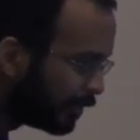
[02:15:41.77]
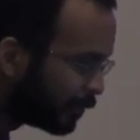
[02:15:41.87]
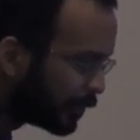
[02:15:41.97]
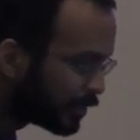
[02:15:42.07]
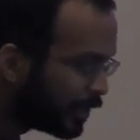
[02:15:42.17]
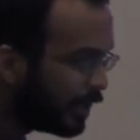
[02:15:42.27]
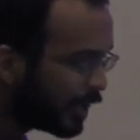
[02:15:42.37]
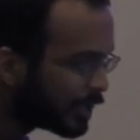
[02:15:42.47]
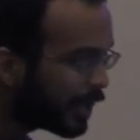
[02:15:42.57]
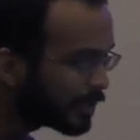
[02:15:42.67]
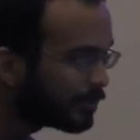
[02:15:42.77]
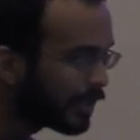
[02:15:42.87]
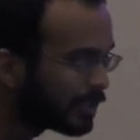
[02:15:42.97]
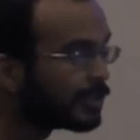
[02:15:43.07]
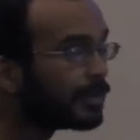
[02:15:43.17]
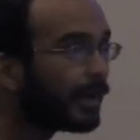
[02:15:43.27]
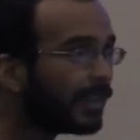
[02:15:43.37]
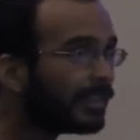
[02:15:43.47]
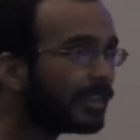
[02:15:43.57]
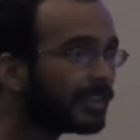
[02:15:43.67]
And then which while it's is also not necessarily a
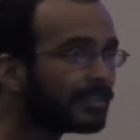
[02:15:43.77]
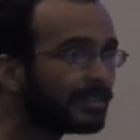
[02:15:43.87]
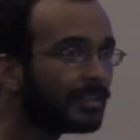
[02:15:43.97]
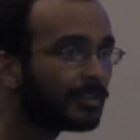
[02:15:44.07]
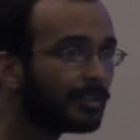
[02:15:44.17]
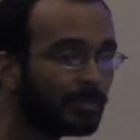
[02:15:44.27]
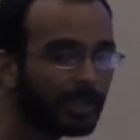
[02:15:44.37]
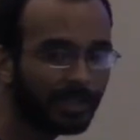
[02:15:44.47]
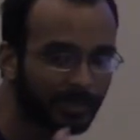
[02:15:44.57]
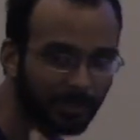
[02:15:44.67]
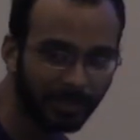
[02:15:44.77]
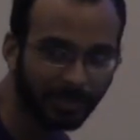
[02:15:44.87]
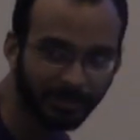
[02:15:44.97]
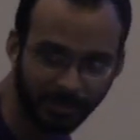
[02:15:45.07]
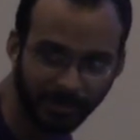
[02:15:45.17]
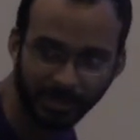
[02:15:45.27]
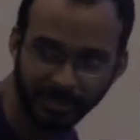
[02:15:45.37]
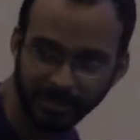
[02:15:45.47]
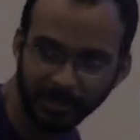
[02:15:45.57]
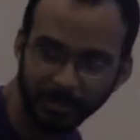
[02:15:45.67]
bad thing because it could be that the spring center's just
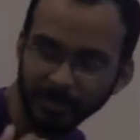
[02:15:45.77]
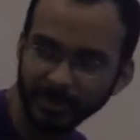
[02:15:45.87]
messed up.